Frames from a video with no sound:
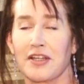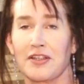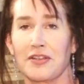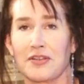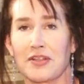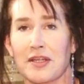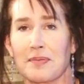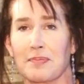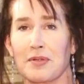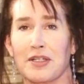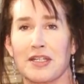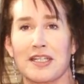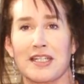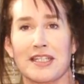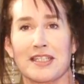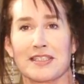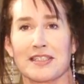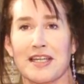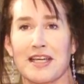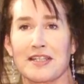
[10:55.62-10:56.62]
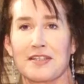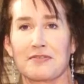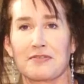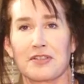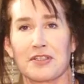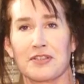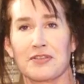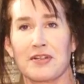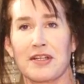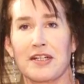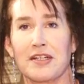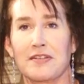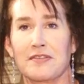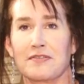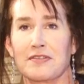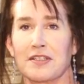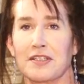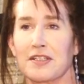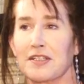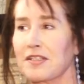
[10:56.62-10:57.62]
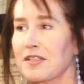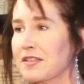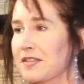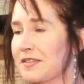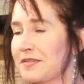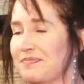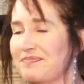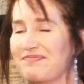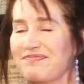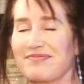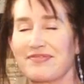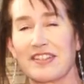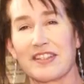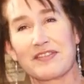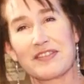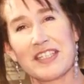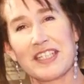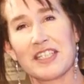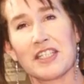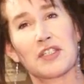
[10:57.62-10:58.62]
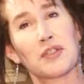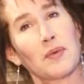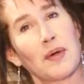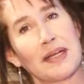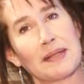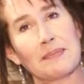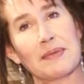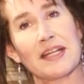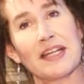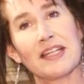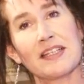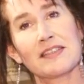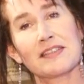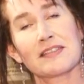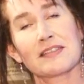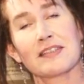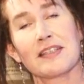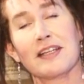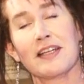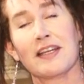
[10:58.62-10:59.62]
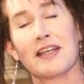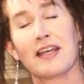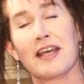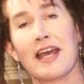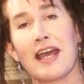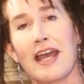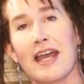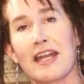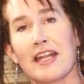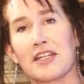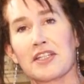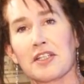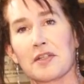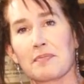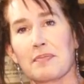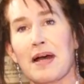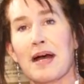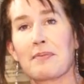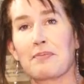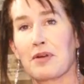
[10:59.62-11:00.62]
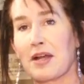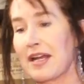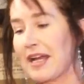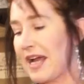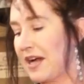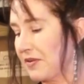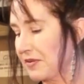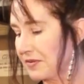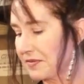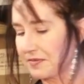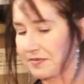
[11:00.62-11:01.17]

you can put it inside the refrigerator for 15 to 20 minutes and it should pop right out.